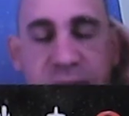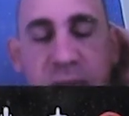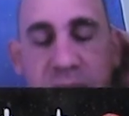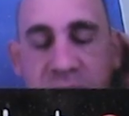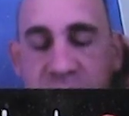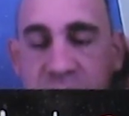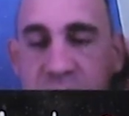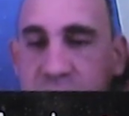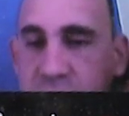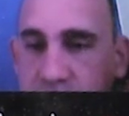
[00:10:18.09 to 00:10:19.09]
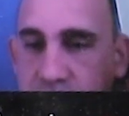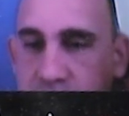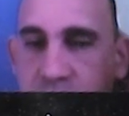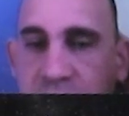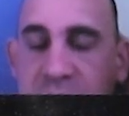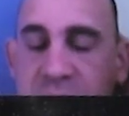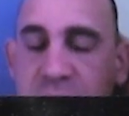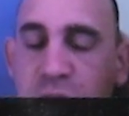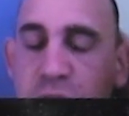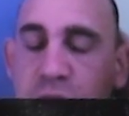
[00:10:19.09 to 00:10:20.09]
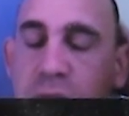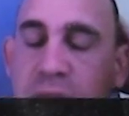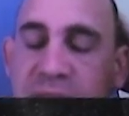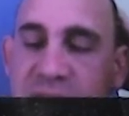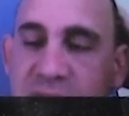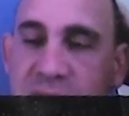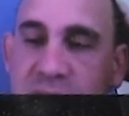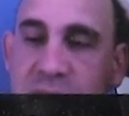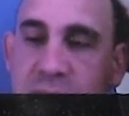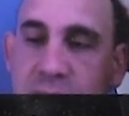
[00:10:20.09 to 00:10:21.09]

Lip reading: business than institutional investors,